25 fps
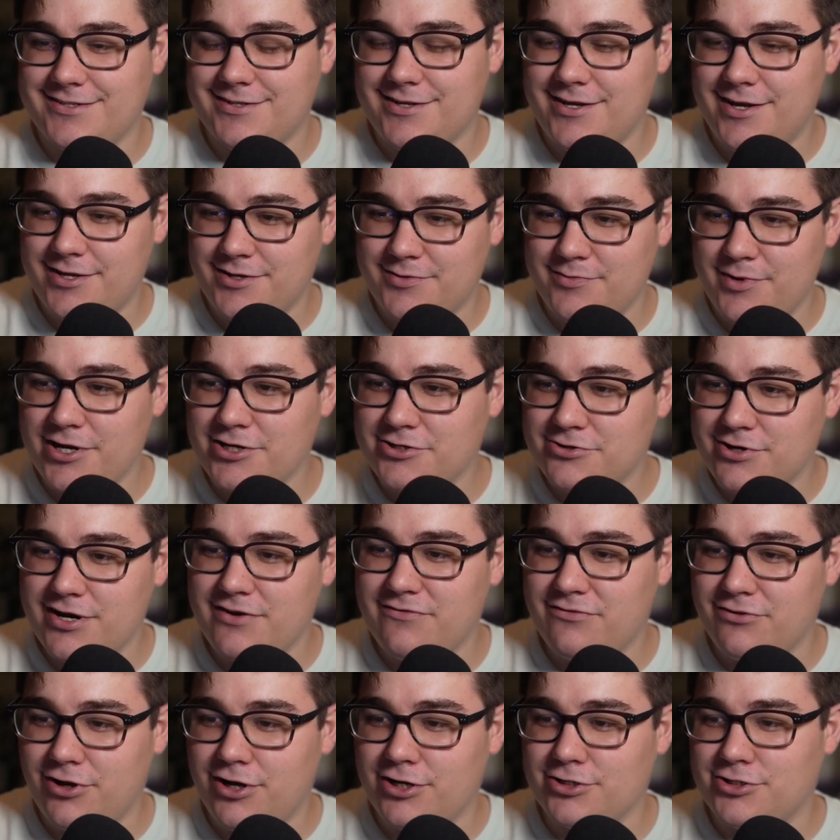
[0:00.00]

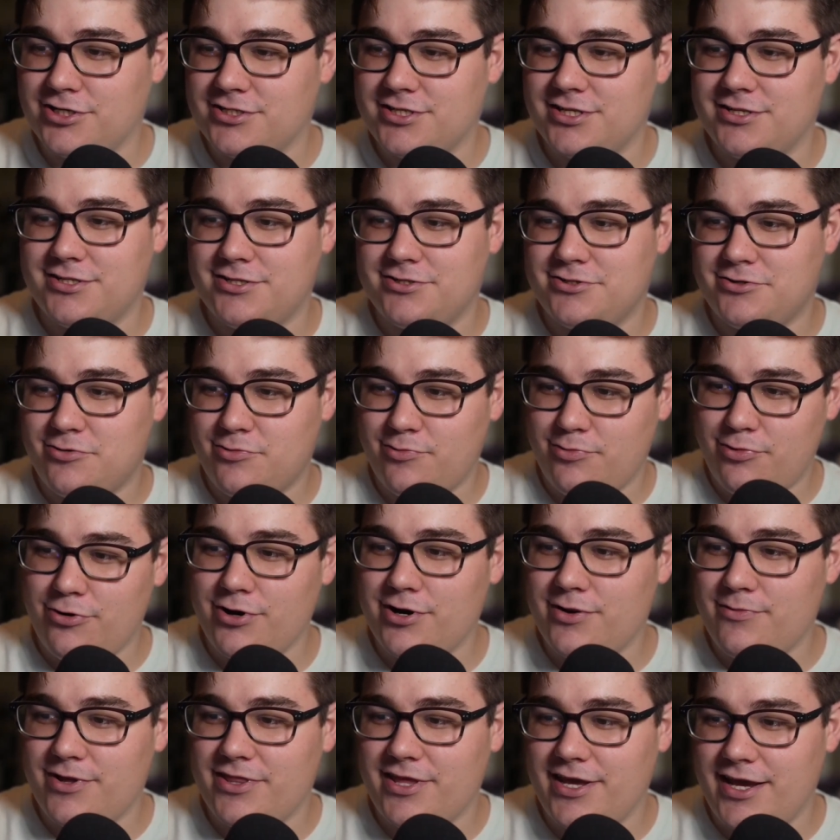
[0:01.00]
administrative law justices are
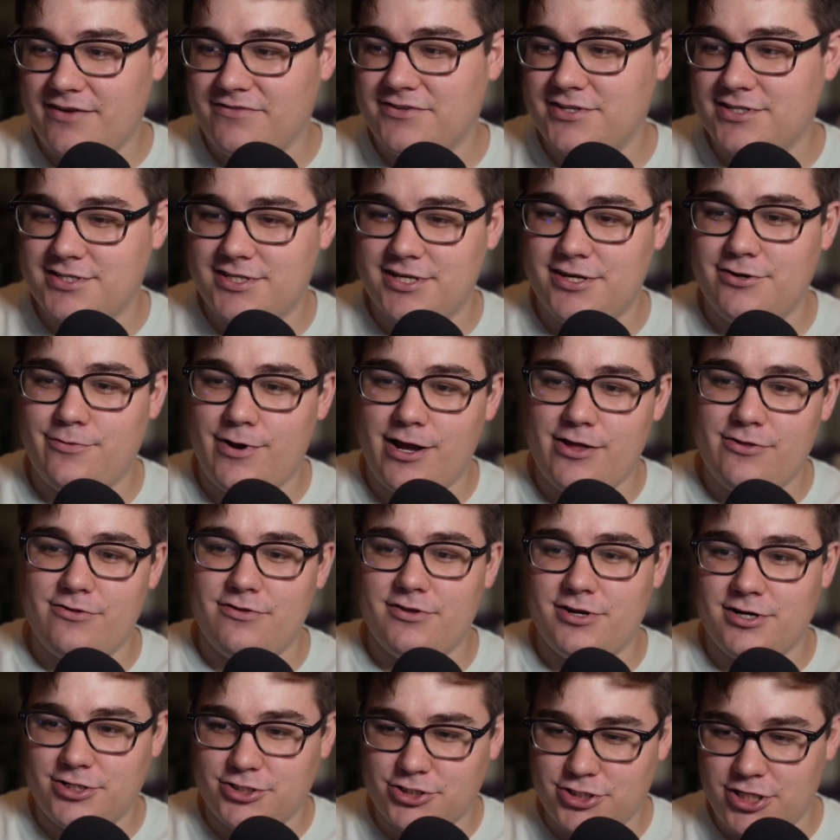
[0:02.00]
appointed by the FTC rather
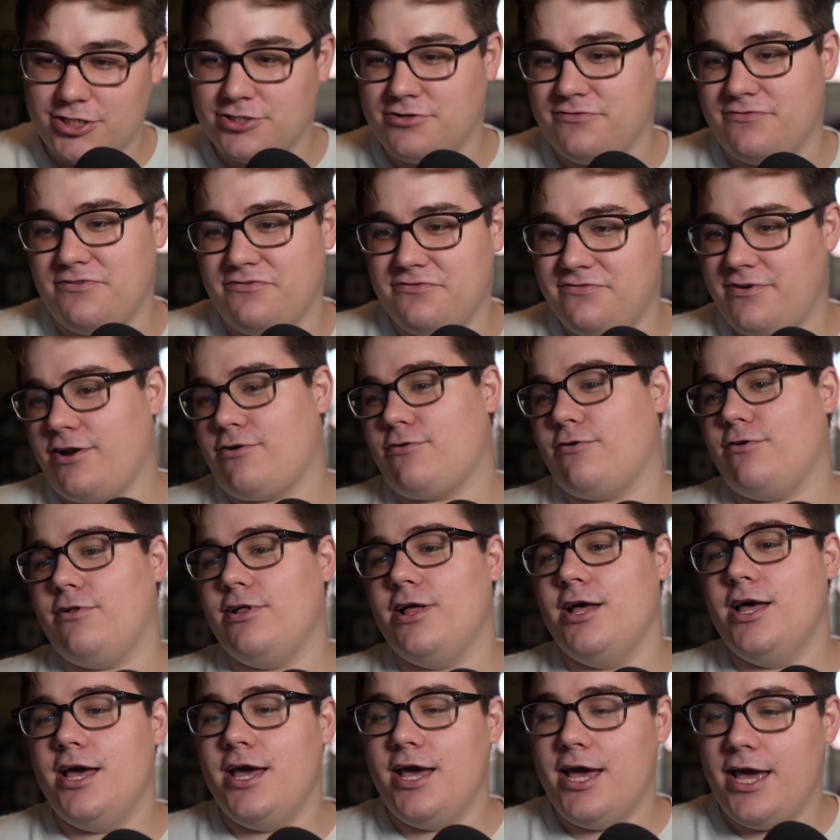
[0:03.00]
than a judge of the federal
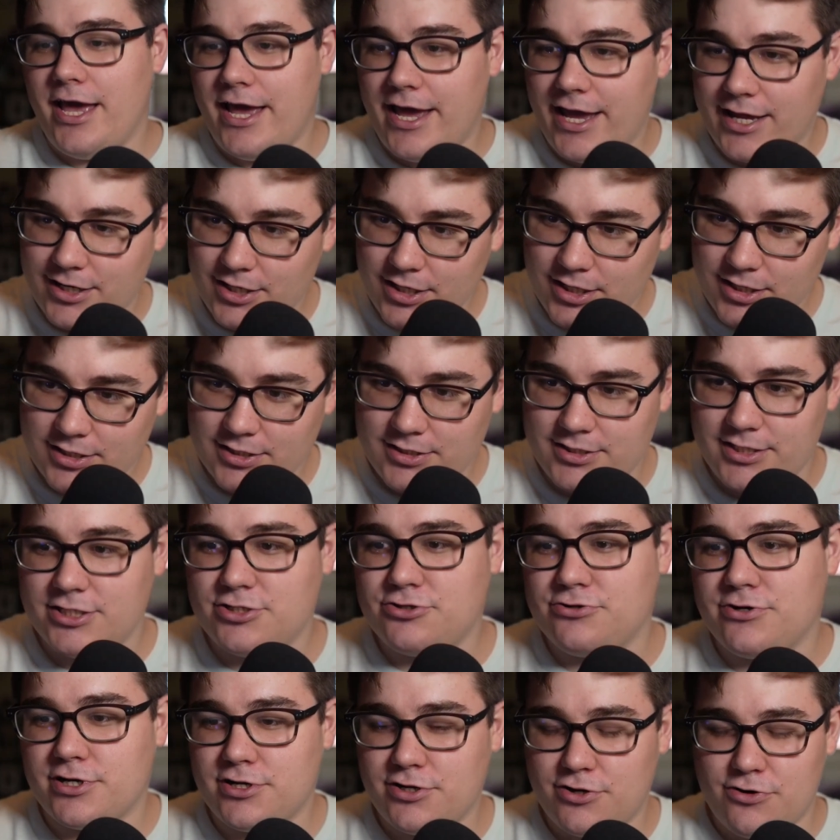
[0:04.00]
and
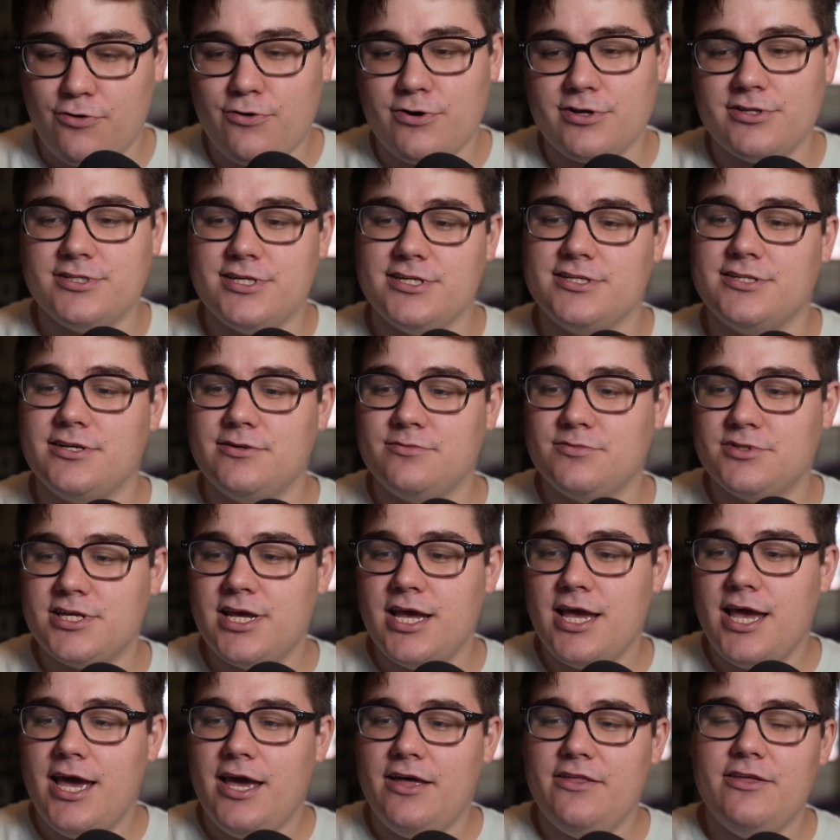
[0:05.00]
district court systems.
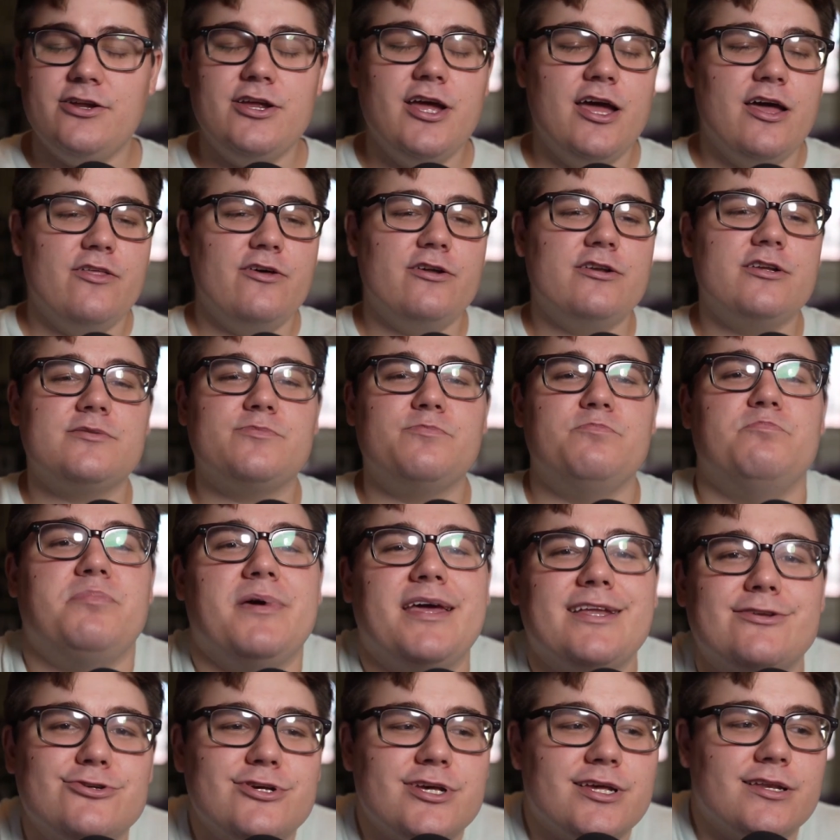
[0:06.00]
And they're just
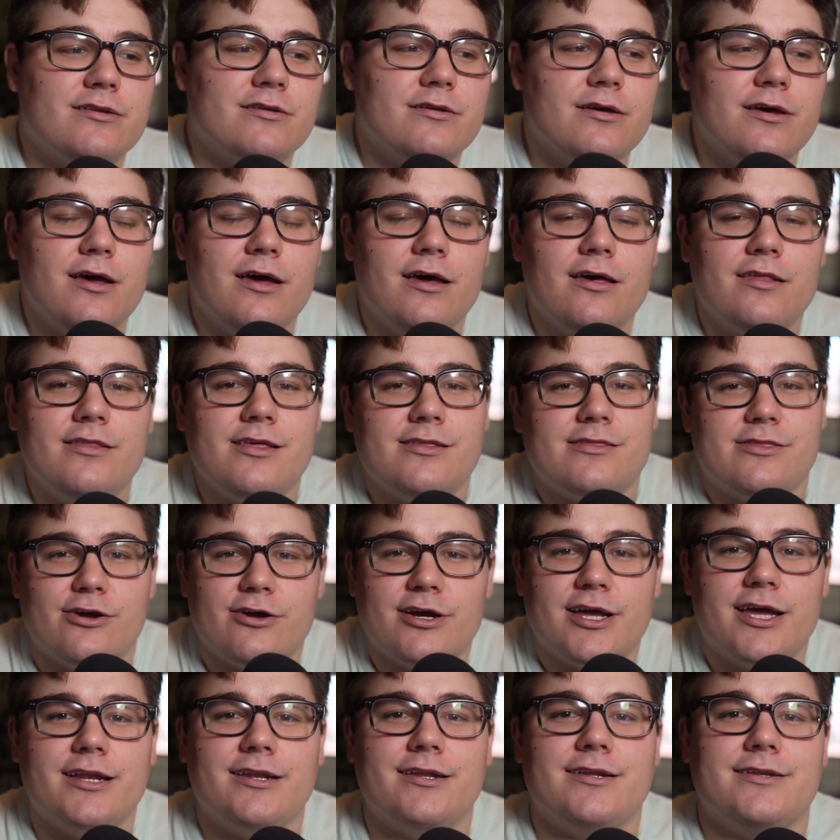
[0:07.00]
bitching that they're
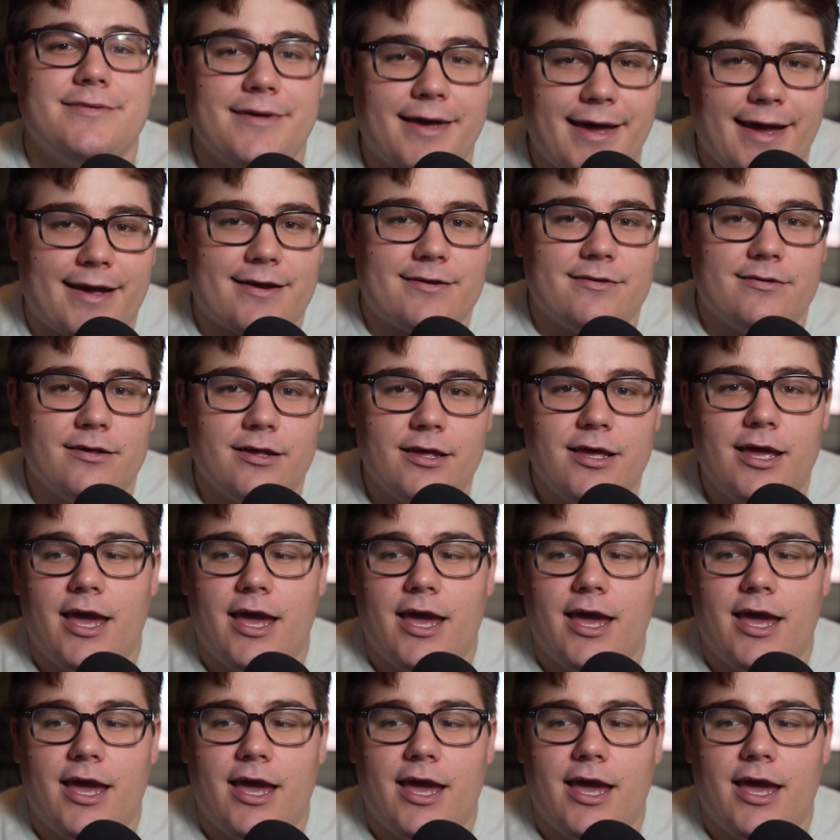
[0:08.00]
getting attacked.